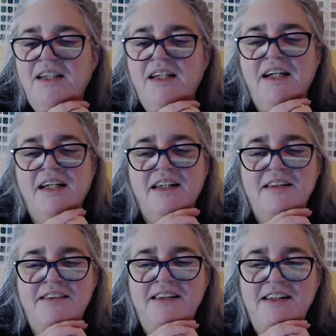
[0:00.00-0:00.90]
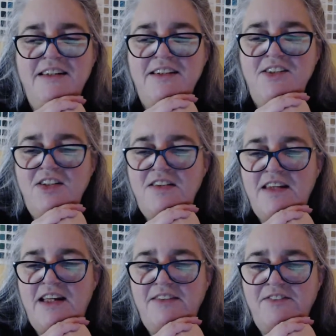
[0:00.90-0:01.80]
Edna said
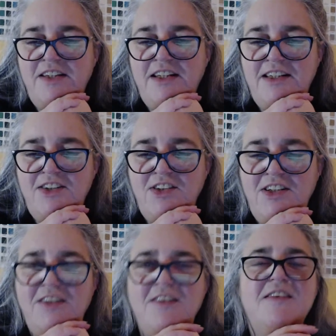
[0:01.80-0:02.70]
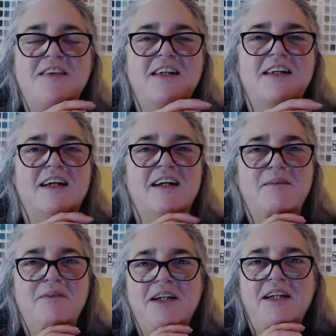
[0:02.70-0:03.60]
she's laughing because she knows that
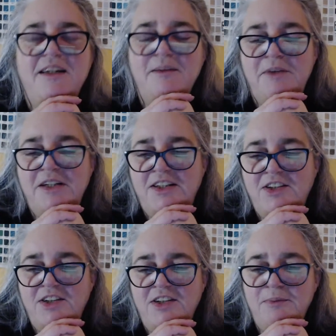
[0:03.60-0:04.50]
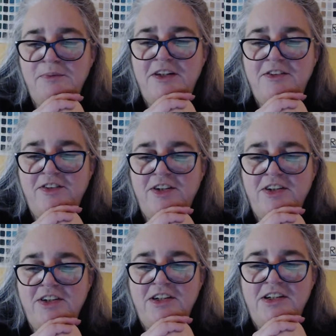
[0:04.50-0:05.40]
I'm not a big turnip
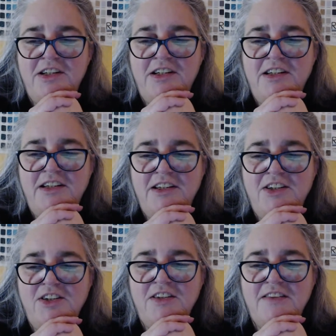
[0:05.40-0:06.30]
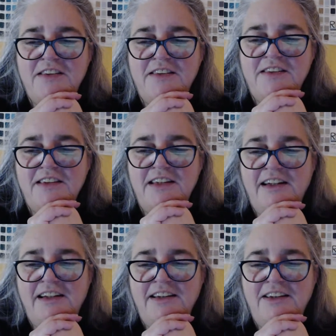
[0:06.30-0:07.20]
lover. And she says,
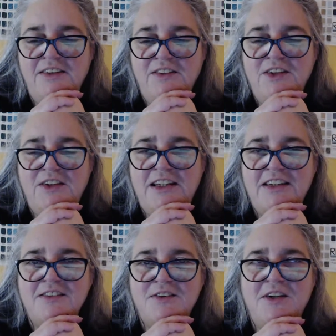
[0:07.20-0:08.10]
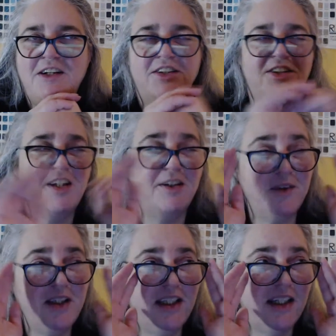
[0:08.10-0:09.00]
yeah, I know you like squash. I
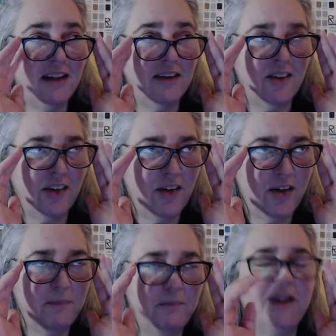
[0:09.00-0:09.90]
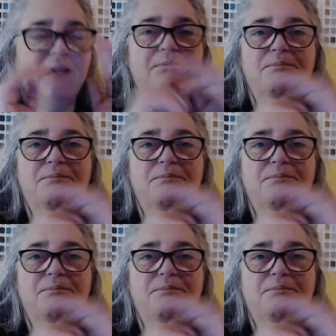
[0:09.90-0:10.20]
will eat turnip, but